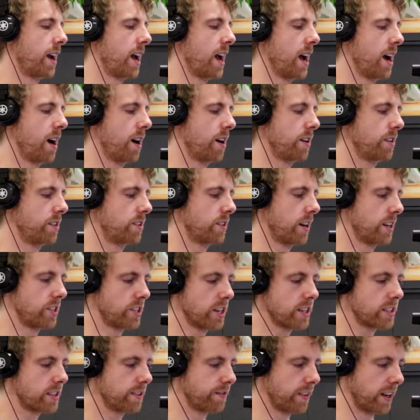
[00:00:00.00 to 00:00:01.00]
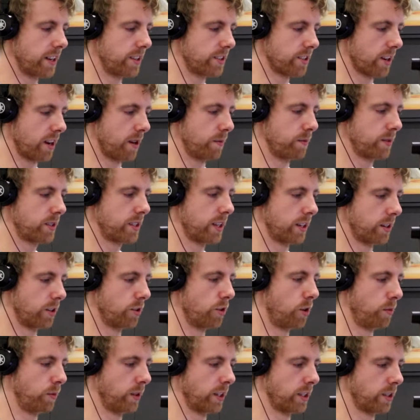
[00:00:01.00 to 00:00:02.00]
Our digestive enzymes that are
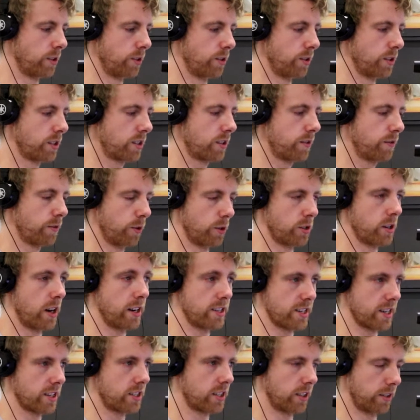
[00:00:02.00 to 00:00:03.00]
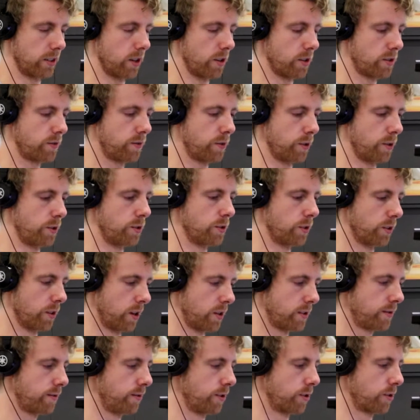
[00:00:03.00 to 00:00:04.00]
normally used for digesting those foods or
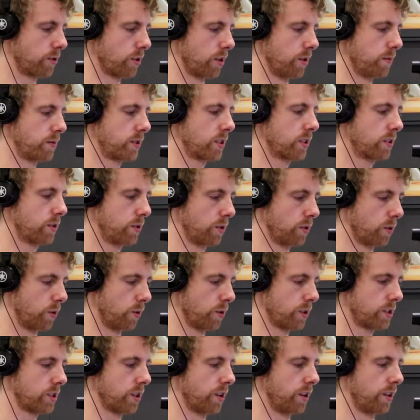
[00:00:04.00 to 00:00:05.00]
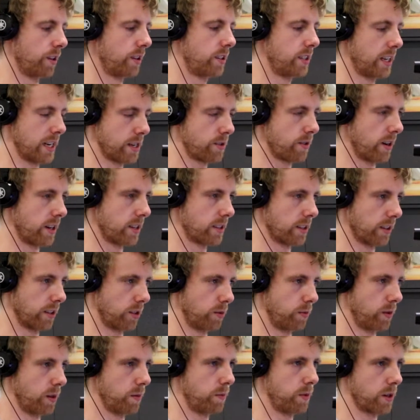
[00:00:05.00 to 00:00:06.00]
those food groups could also decrease a
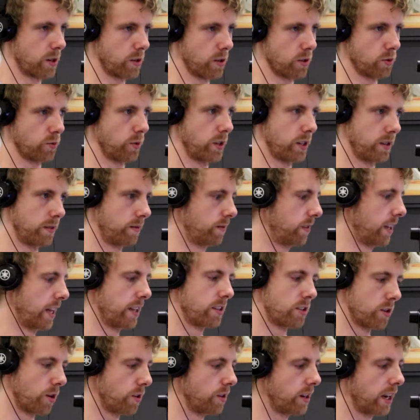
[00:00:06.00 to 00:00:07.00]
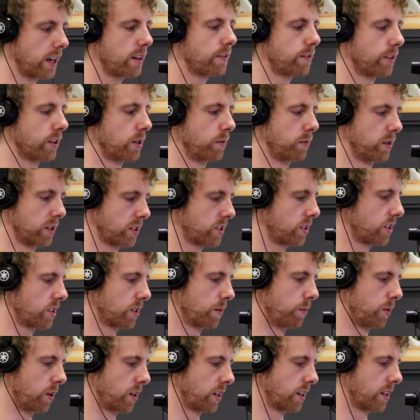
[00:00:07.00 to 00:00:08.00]
little bit because there's no need for them. It's just
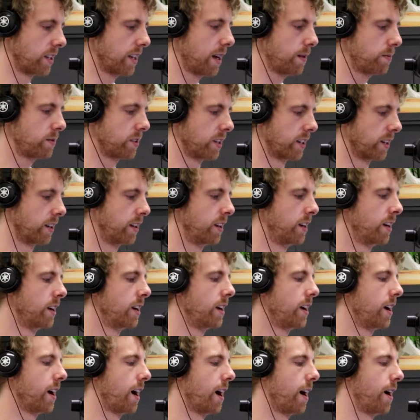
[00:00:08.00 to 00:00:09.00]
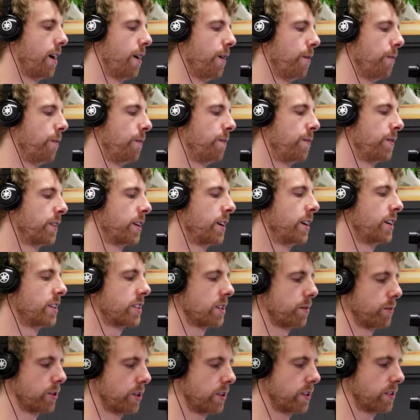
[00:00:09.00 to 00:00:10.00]
the body adapting.
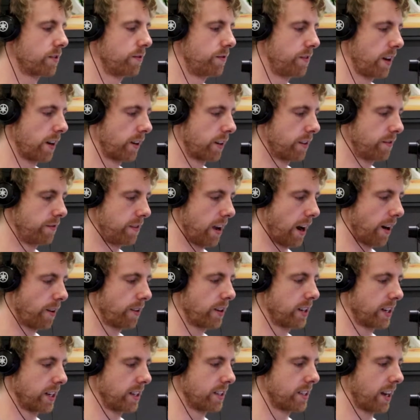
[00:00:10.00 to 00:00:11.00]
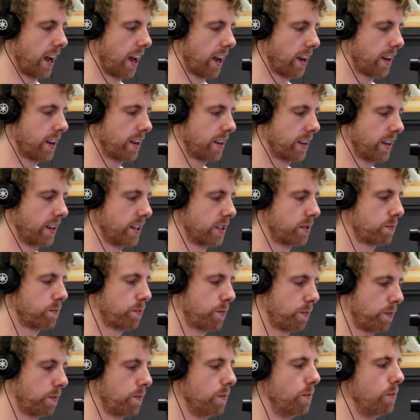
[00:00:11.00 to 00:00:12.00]
Somebody who has a very varied intake is
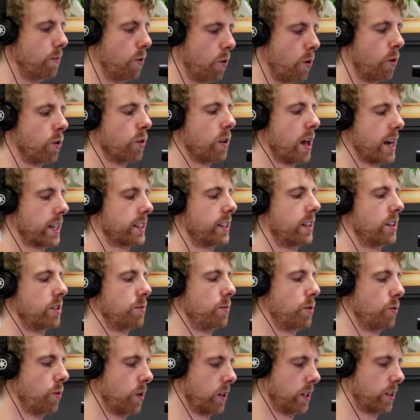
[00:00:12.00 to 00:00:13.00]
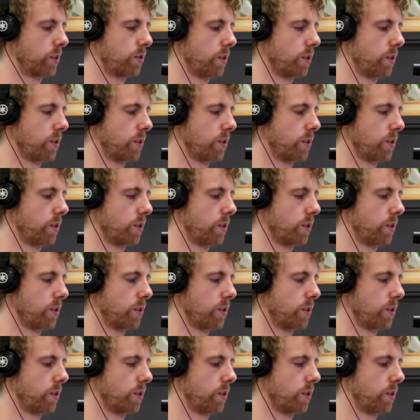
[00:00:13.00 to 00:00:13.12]
more likely to be well